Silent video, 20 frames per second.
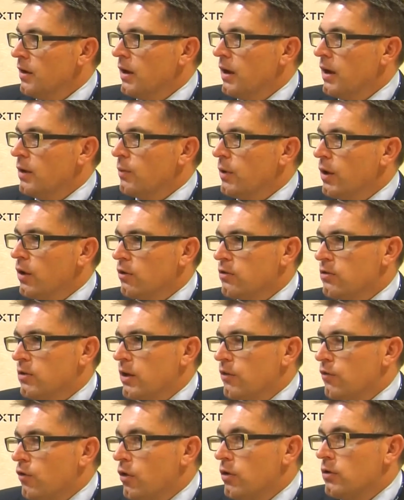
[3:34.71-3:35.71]
And we also
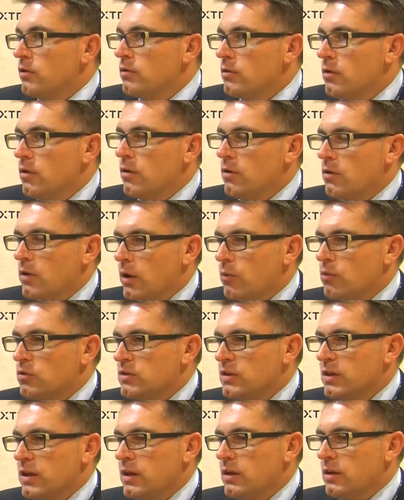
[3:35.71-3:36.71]
have, I
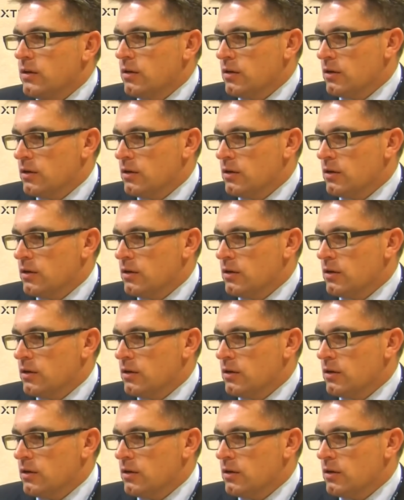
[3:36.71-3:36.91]
would say,